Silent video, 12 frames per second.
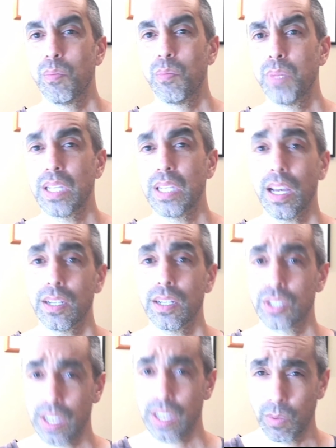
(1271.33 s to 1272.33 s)
but you got to
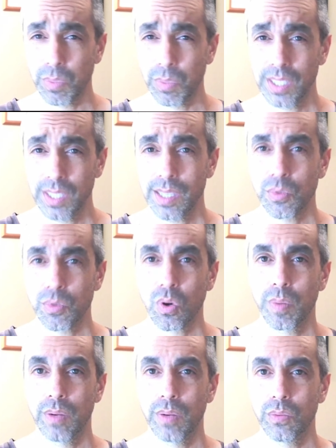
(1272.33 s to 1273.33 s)
understand, when Planescape
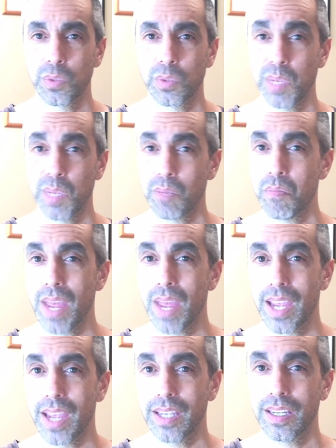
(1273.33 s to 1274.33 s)
Torment was being
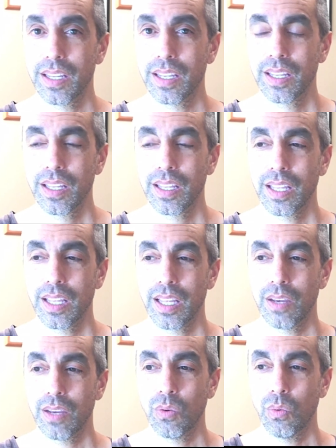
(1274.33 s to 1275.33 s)
made,
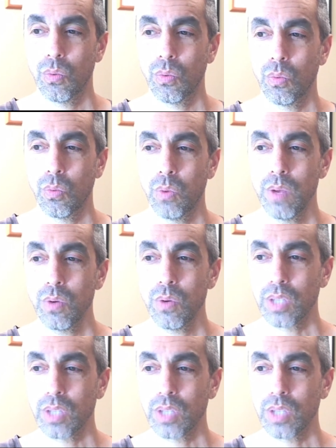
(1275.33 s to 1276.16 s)
we were